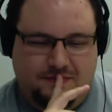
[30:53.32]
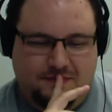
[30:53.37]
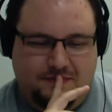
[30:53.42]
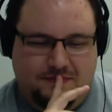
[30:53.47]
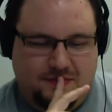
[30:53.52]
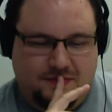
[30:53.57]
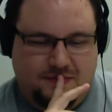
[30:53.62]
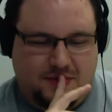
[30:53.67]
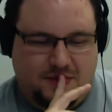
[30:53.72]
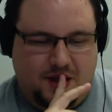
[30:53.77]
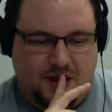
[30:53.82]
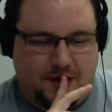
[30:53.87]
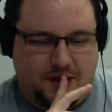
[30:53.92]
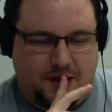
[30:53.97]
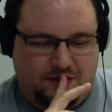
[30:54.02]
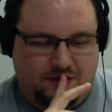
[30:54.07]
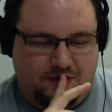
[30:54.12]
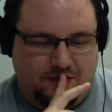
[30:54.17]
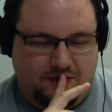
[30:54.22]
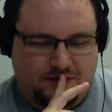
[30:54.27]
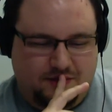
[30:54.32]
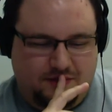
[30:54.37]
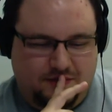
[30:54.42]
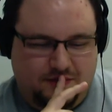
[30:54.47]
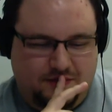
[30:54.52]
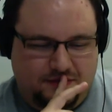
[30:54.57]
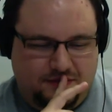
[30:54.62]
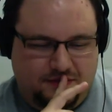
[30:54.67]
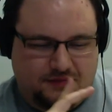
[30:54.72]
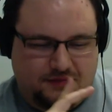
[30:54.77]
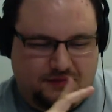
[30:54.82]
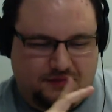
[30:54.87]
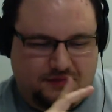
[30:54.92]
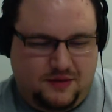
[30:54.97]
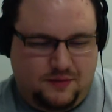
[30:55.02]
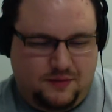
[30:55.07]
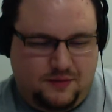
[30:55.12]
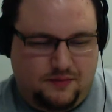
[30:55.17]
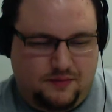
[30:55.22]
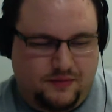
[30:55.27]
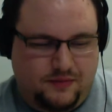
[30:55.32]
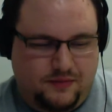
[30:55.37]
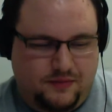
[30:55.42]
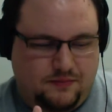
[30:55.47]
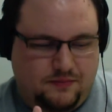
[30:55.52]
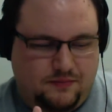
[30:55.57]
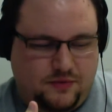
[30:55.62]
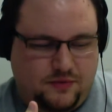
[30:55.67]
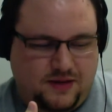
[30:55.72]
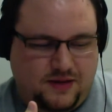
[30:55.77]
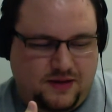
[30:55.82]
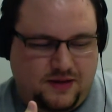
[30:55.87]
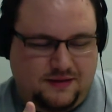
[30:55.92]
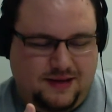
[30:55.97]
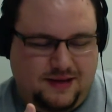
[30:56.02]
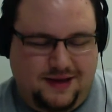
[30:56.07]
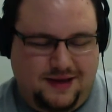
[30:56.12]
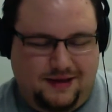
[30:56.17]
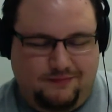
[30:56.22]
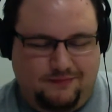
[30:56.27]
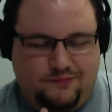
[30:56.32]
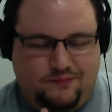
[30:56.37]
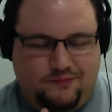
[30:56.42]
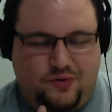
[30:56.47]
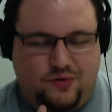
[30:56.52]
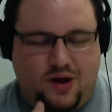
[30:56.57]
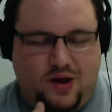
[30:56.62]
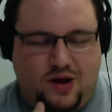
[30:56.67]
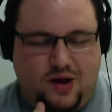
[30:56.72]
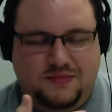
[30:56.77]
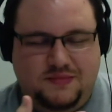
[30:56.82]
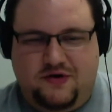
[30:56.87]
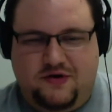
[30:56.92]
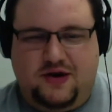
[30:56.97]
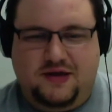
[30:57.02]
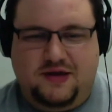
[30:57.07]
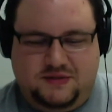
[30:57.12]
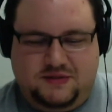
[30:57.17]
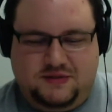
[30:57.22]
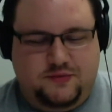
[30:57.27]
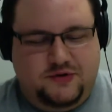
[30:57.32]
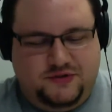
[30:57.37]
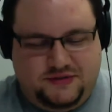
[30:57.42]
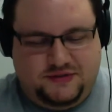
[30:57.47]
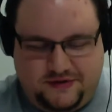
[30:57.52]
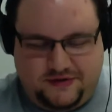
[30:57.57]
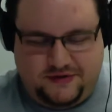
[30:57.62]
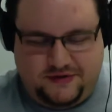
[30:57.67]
about the problems of their customers. So